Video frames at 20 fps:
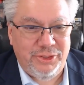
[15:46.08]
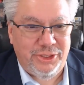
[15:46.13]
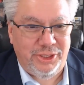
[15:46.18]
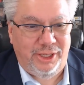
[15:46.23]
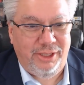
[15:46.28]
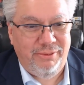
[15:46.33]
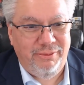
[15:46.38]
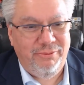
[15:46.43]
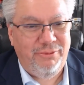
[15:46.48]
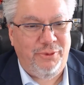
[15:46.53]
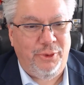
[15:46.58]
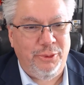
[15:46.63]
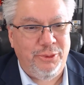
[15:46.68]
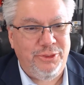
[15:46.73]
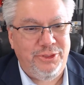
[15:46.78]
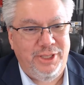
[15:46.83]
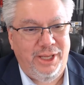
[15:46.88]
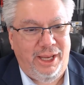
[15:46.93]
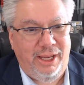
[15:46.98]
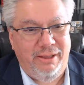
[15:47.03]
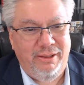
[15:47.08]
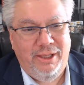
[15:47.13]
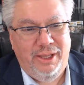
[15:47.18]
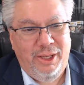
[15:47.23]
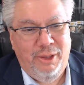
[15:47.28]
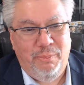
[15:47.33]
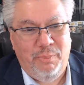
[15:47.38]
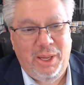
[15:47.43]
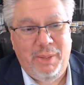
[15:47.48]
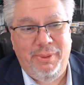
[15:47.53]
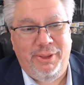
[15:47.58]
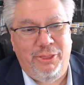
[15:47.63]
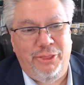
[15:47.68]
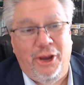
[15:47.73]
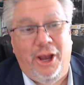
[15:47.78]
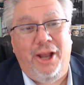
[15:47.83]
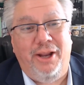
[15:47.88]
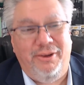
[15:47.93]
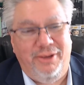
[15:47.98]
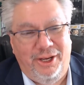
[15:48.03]
a sudden, folks that maybe
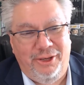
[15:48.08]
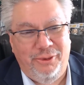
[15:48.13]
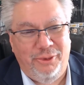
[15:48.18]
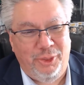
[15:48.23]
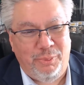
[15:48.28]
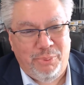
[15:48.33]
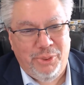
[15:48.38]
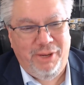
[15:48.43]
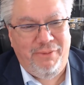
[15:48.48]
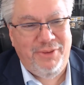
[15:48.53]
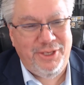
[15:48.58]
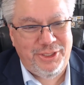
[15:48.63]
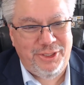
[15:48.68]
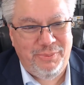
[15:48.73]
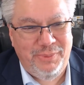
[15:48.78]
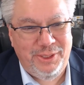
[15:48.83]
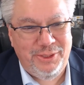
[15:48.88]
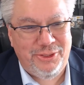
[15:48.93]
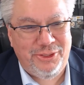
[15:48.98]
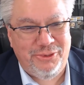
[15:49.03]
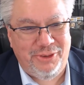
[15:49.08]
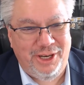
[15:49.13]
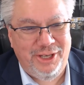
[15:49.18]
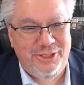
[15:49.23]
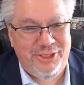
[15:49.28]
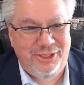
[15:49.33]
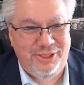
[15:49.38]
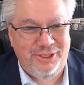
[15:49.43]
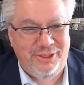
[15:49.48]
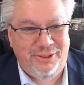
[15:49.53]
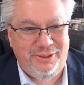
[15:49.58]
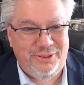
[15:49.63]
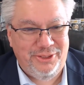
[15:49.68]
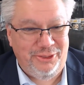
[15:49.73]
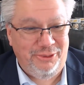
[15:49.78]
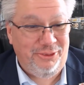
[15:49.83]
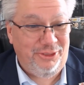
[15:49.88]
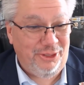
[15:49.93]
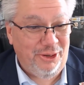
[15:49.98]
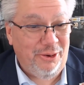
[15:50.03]
thought under the previous administration their
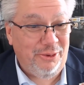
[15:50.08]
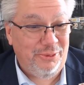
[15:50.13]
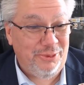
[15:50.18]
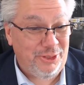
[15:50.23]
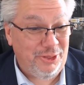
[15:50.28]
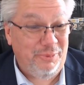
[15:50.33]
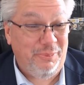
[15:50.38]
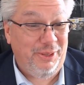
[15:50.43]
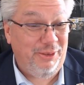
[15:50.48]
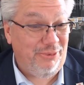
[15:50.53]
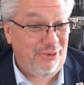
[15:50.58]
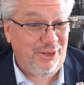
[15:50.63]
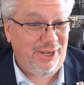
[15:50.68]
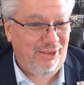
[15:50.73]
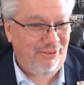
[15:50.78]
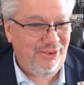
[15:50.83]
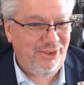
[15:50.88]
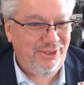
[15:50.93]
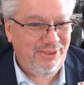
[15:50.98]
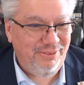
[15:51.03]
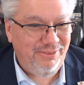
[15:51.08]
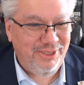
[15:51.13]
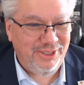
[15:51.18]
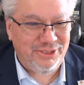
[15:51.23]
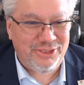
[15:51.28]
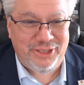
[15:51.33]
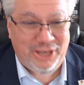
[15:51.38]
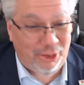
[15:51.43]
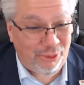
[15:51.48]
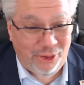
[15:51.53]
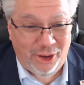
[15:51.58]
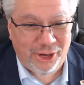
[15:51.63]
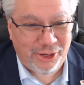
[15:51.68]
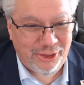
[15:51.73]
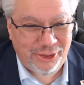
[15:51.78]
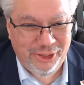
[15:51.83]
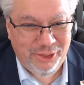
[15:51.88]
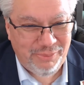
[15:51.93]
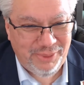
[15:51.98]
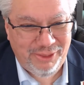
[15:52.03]
student loan was going to be forgiven, it's no
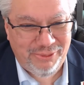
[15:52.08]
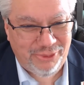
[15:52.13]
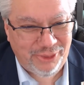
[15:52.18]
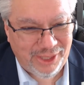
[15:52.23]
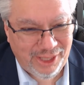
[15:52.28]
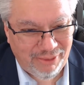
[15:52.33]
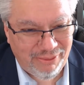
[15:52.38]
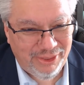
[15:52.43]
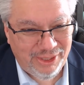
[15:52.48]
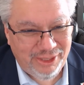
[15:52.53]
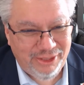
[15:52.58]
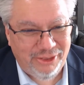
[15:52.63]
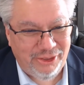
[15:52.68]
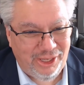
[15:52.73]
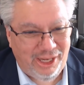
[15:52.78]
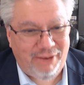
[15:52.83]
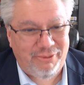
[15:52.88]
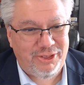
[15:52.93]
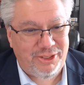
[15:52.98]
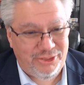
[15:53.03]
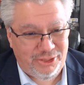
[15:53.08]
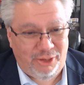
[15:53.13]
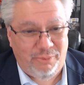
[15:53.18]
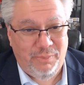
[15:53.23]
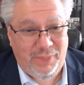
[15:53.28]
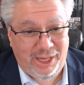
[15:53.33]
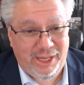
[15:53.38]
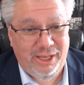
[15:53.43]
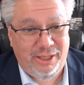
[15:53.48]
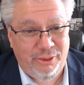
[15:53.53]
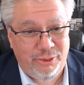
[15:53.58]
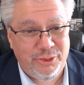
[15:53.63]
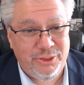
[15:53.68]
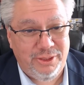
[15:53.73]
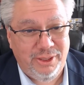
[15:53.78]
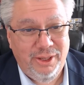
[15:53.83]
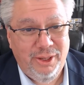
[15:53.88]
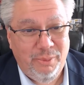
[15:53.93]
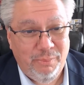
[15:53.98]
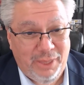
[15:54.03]
longer going to be forgiven, and they're going to have to start making
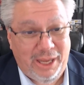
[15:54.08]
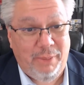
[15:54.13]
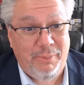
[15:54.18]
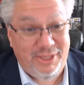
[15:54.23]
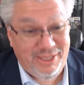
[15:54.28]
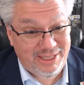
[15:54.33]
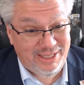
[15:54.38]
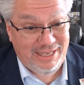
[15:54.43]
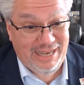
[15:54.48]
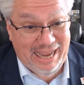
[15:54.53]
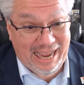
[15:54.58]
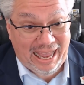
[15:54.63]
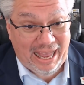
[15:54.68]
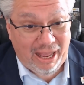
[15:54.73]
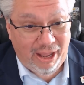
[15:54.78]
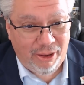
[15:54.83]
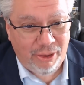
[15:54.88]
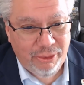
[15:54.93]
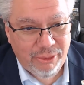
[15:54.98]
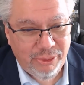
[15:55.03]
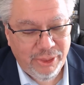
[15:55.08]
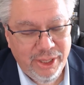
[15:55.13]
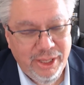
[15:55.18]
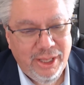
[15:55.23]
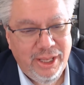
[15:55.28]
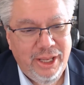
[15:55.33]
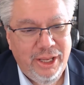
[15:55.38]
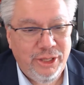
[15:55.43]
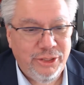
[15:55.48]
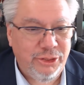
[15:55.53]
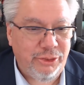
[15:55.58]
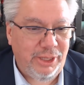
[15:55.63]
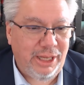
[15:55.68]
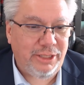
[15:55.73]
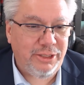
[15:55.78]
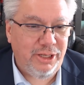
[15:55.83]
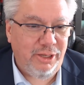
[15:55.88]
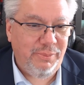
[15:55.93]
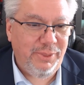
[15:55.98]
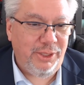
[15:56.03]
those payments now. So
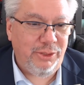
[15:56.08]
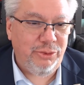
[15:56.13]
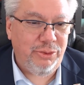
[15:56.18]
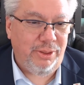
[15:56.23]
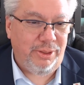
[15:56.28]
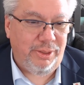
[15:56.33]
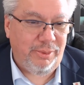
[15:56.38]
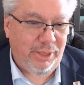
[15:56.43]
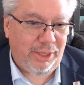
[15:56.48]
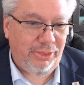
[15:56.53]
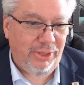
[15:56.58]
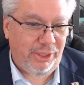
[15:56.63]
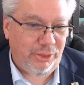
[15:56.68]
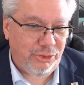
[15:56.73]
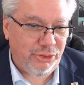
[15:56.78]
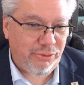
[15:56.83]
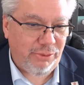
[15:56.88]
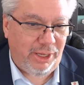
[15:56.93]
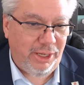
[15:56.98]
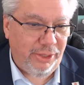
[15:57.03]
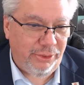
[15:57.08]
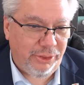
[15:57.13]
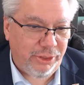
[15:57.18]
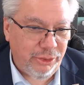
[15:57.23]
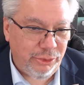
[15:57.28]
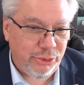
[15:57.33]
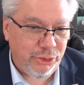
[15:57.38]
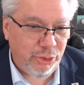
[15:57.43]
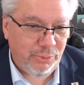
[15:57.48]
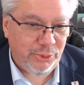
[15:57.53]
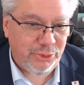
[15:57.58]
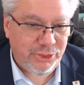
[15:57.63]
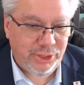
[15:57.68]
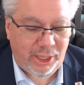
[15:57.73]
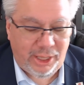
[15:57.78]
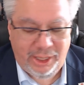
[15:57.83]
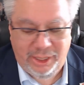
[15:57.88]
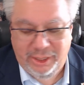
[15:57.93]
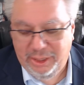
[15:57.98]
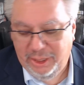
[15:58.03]
that's going to be, I think, a strain on the consumer
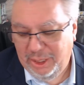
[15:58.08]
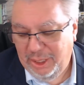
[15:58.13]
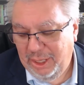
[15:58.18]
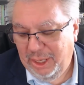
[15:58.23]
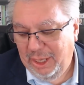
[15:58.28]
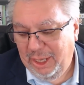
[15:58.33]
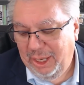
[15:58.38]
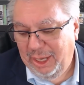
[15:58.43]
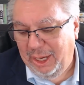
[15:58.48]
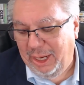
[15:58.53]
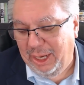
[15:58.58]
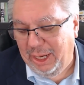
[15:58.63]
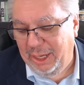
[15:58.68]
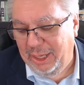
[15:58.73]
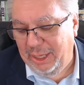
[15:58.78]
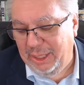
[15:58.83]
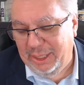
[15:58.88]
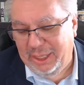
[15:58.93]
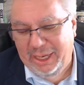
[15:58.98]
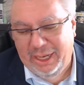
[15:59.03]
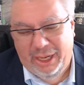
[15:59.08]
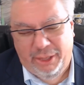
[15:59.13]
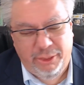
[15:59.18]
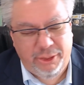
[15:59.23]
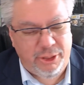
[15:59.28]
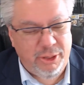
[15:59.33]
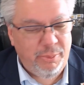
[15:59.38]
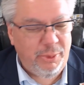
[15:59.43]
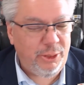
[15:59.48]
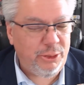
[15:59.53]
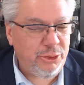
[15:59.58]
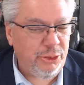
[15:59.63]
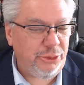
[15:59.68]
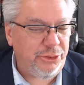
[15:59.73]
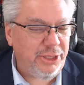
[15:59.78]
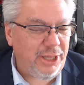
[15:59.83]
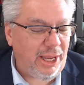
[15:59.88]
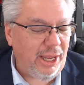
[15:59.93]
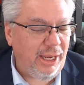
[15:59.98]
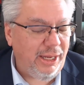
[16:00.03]
side. And again, on the
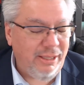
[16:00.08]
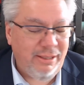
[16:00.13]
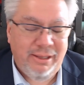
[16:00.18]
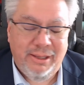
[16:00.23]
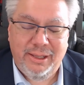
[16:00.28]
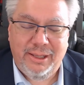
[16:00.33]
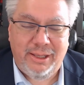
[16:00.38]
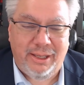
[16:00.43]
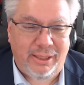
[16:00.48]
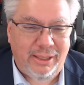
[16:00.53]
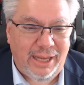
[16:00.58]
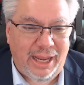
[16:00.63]
commercial side, a